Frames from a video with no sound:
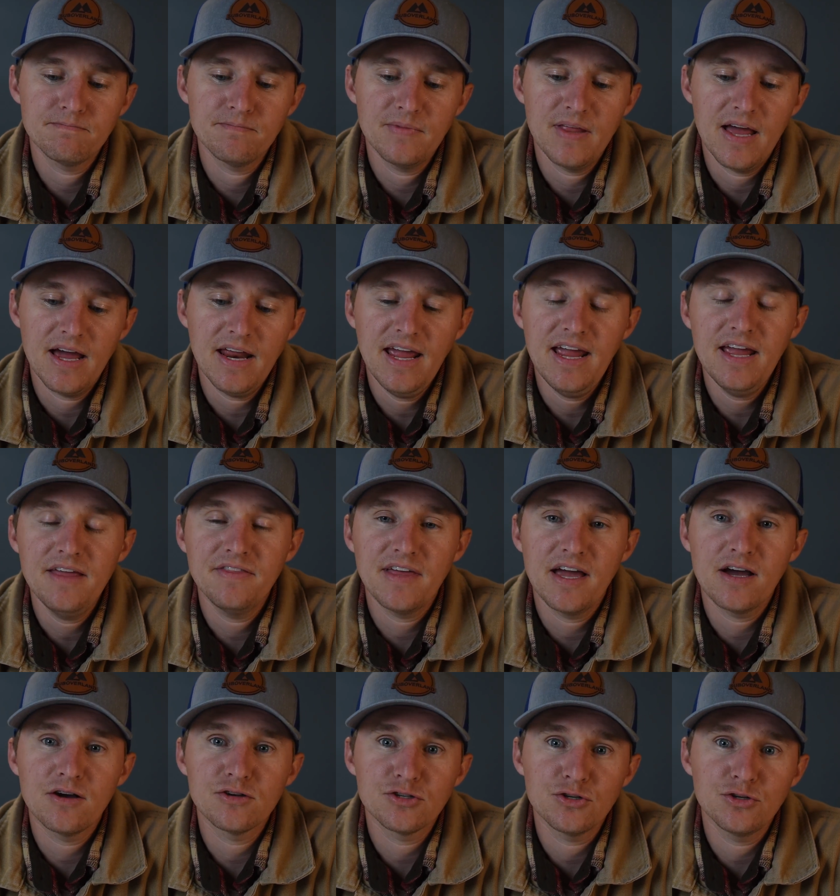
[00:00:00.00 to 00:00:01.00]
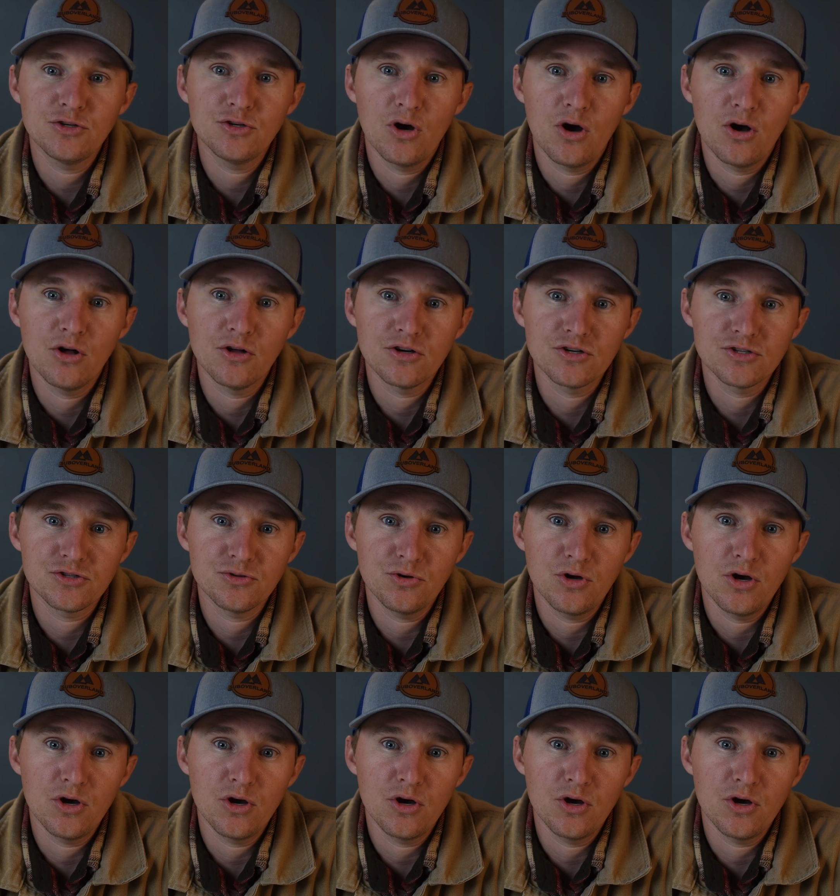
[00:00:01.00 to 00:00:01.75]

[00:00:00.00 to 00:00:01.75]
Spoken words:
$8,000 will